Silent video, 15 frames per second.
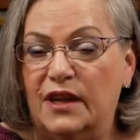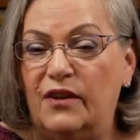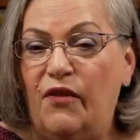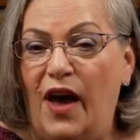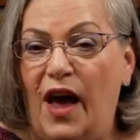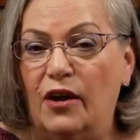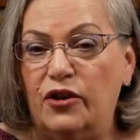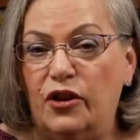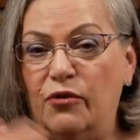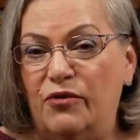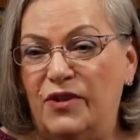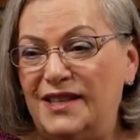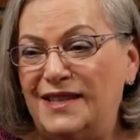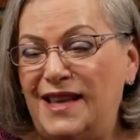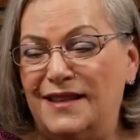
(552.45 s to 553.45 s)
value.
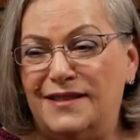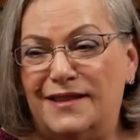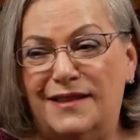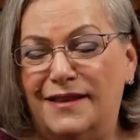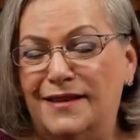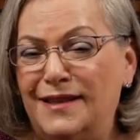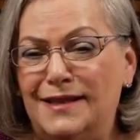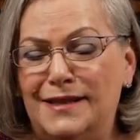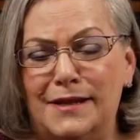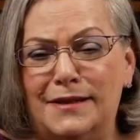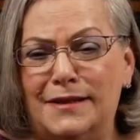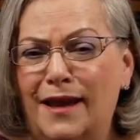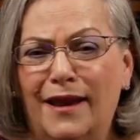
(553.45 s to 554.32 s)
This has this is